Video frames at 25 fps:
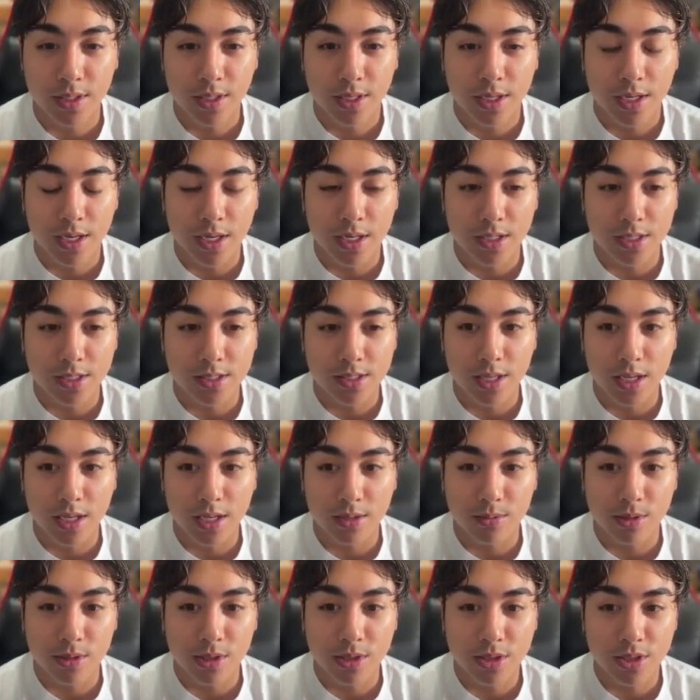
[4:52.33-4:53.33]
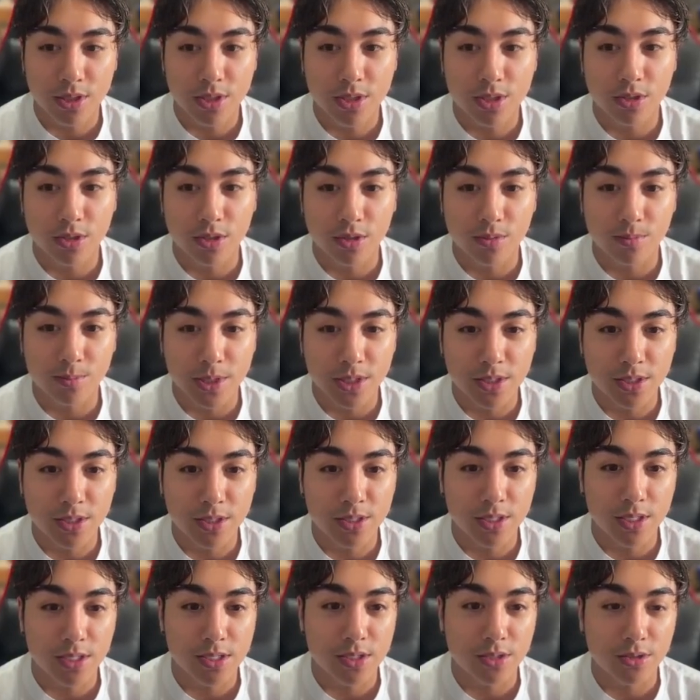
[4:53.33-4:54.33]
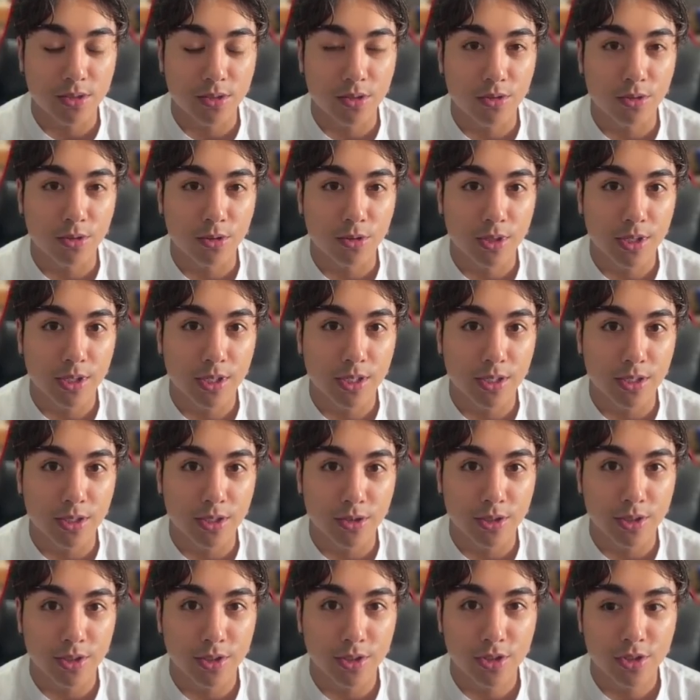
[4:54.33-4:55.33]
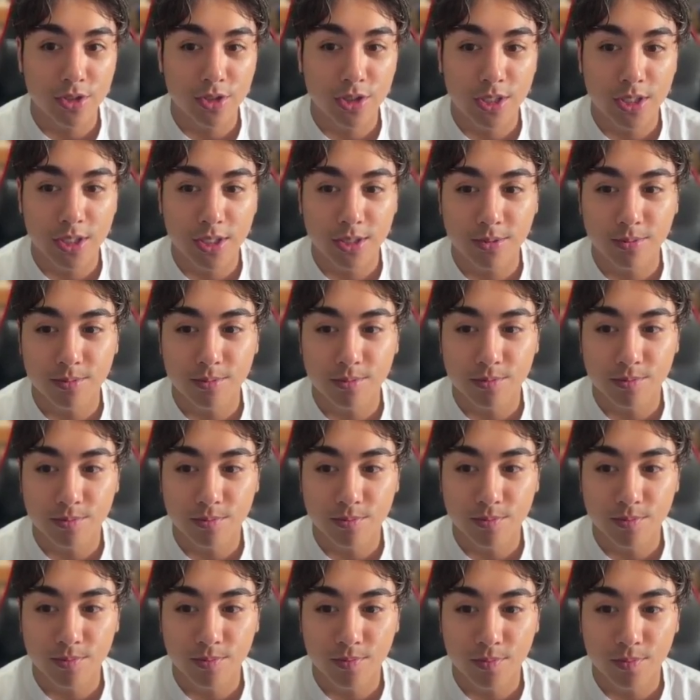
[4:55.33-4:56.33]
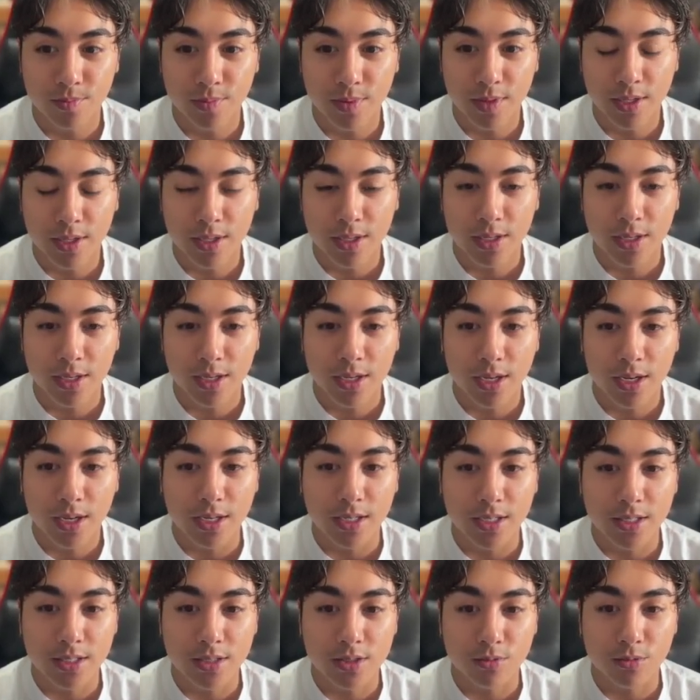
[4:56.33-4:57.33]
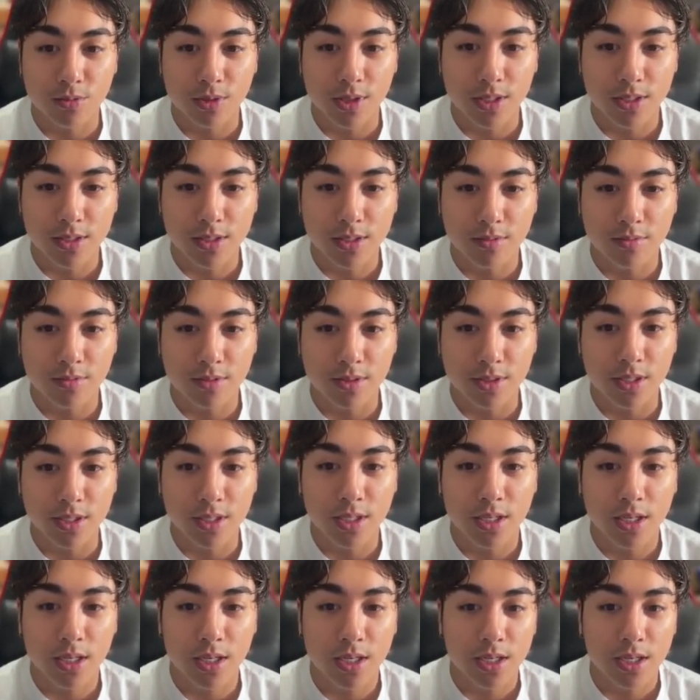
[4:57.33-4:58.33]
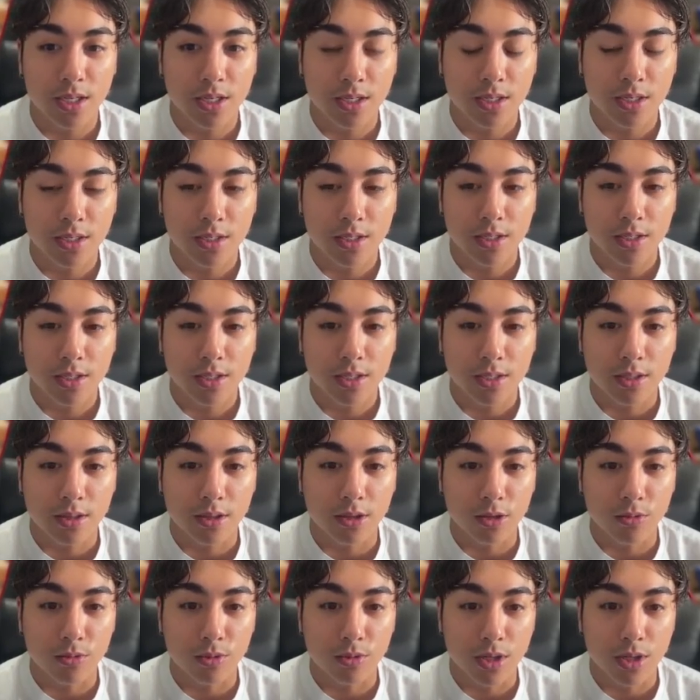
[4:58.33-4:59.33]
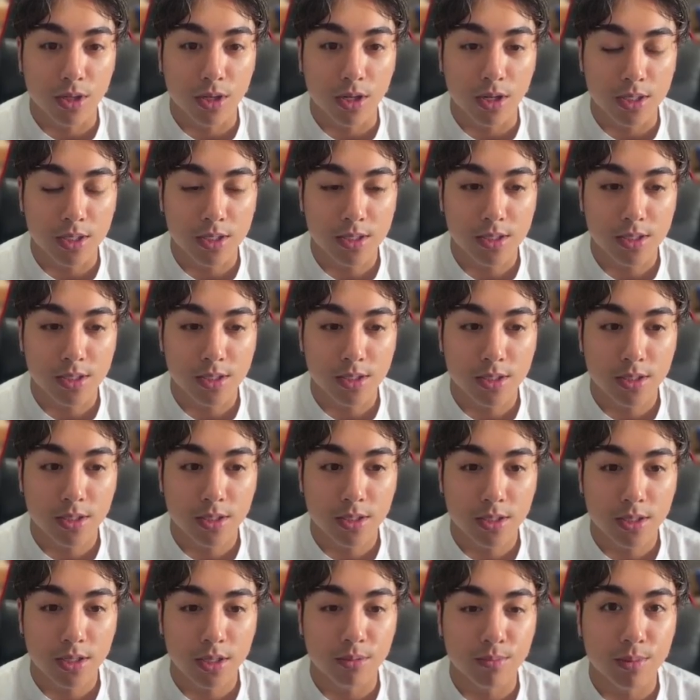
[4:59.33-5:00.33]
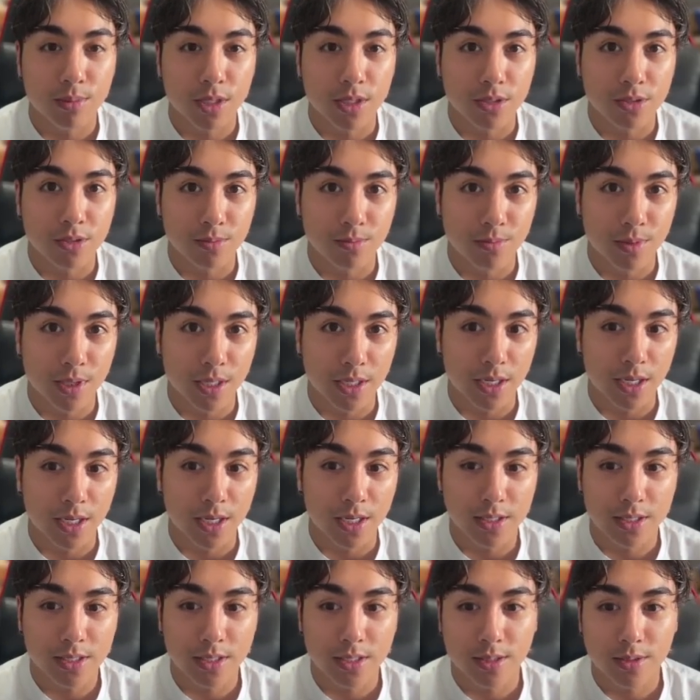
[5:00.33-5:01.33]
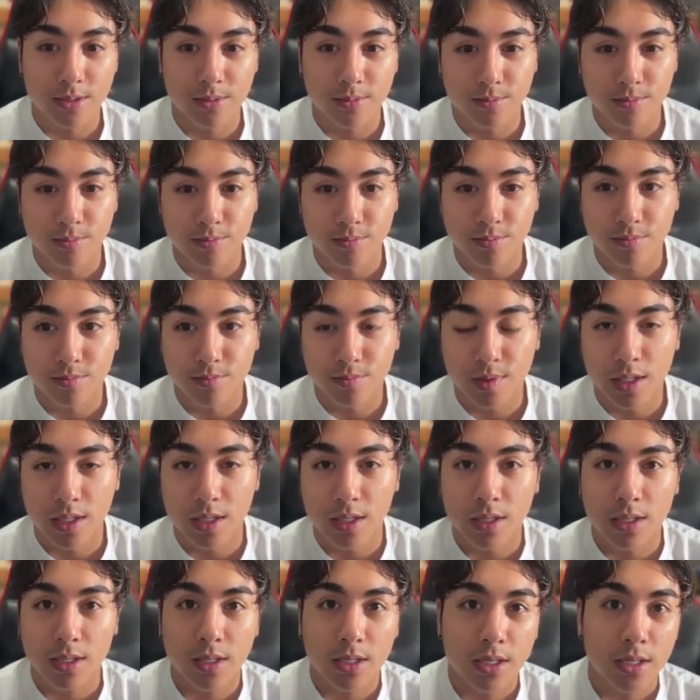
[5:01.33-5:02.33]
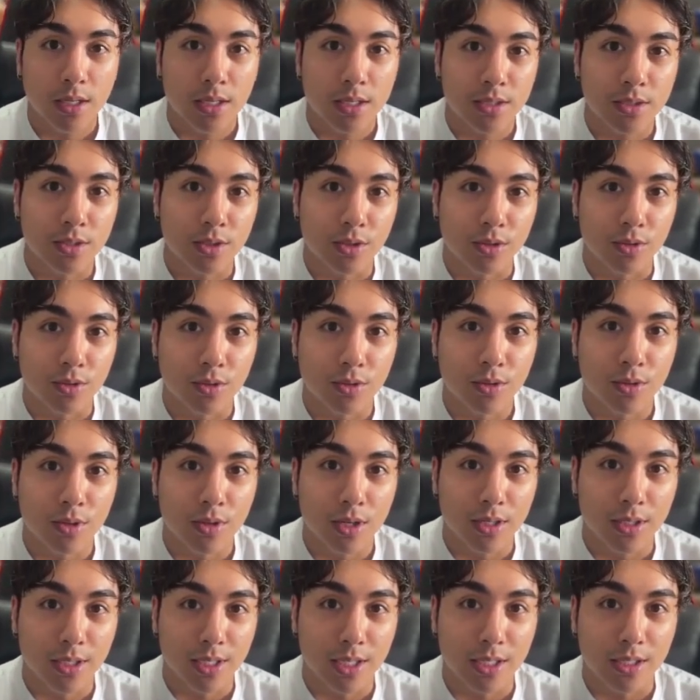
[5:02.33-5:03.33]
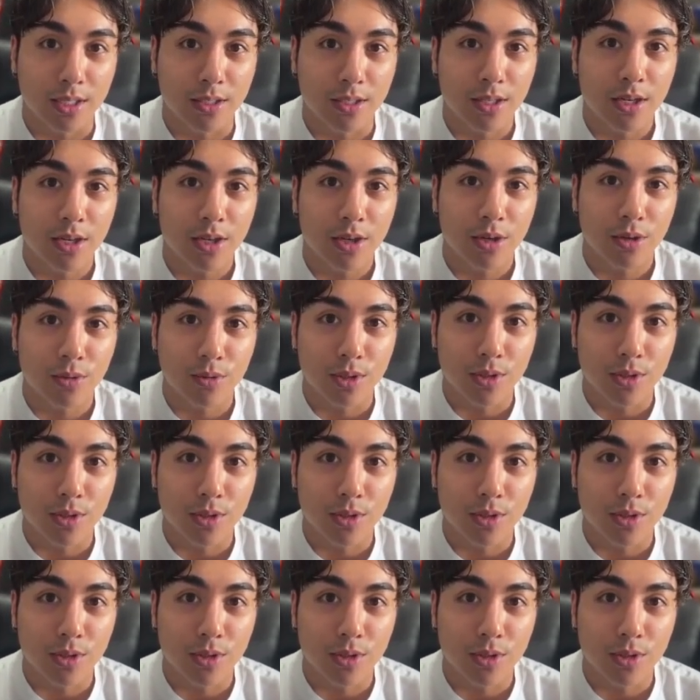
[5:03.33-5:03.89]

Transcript: and establishes your business as an authority in your industry. And it's relatively lower cost compared to paid ads. So again, with